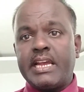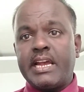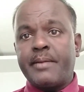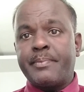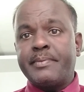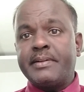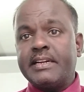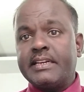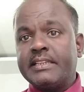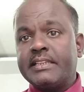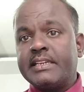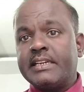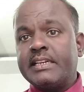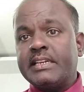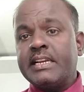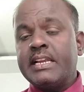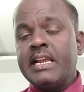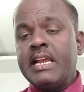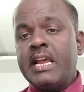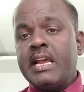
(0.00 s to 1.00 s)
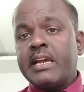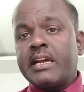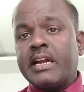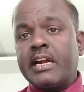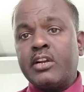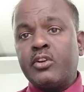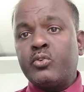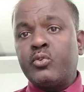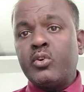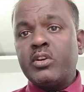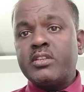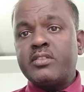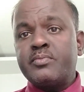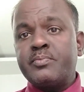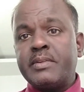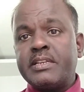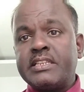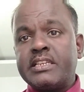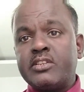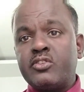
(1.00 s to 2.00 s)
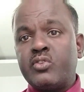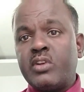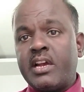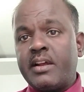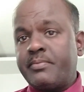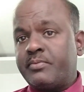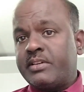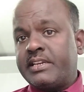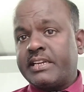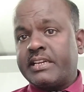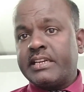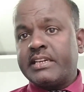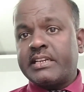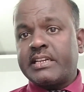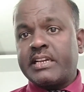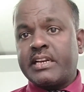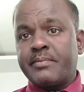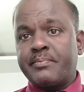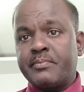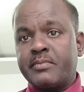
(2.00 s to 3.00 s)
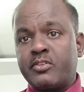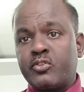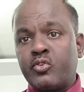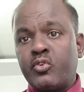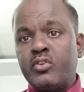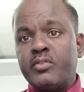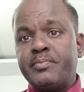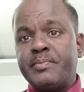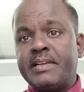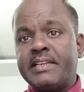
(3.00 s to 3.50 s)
After that controls measure, you have taken control